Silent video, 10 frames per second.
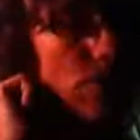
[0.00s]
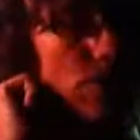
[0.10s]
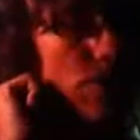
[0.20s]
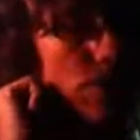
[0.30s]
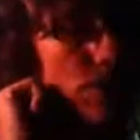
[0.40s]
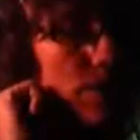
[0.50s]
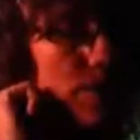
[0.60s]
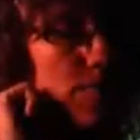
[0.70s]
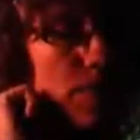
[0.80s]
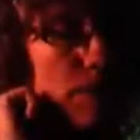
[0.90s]
go into the
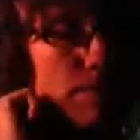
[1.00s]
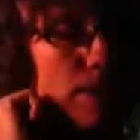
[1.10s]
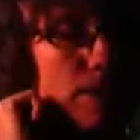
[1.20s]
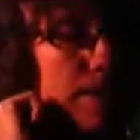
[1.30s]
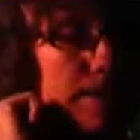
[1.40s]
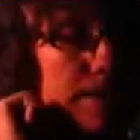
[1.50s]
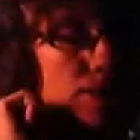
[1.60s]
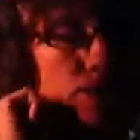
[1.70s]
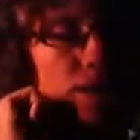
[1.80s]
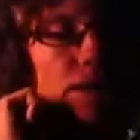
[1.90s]
experimenter as
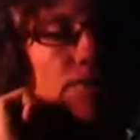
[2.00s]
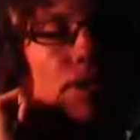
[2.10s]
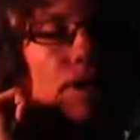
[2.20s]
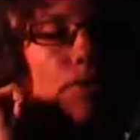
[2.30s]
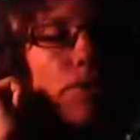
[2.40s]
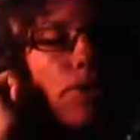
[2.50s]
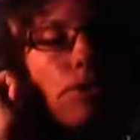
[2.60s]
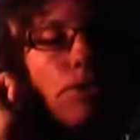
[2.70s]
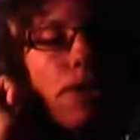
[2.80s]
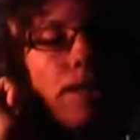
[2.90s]
extraneous variable.
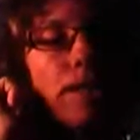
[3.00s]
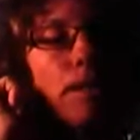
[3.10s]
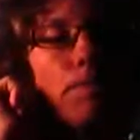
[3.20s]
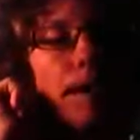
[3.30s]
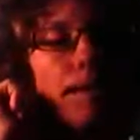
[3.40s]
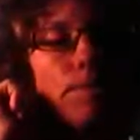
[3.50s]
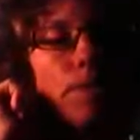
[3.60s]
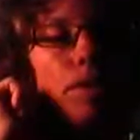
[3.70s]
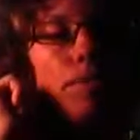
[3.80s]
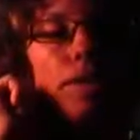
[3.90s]
So we're talking about
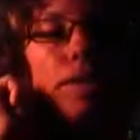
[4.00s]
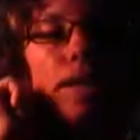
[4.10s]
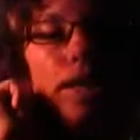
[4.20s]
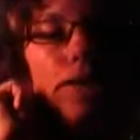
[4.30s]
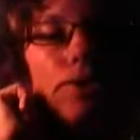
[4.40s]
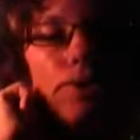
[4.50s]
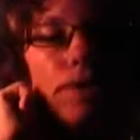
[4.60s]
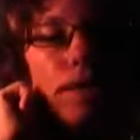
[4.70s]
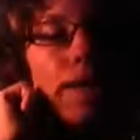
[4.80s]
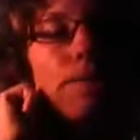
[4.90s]
experimenter
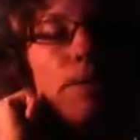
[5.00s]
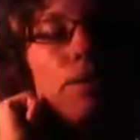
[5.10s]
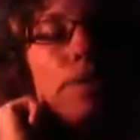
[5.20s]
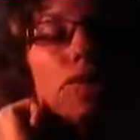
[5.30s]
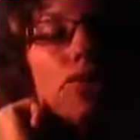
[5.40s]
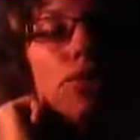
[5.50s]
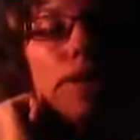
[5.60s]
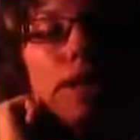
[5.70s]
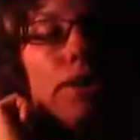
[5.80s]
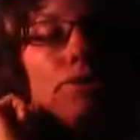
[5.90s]

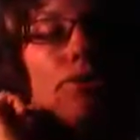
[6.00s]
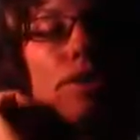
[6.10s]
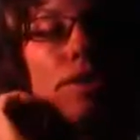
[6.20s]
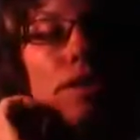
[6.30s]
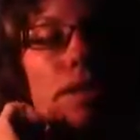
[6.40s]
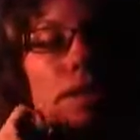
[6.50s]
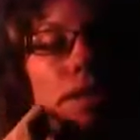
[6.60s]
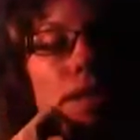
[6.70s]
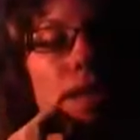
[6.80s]
characteristics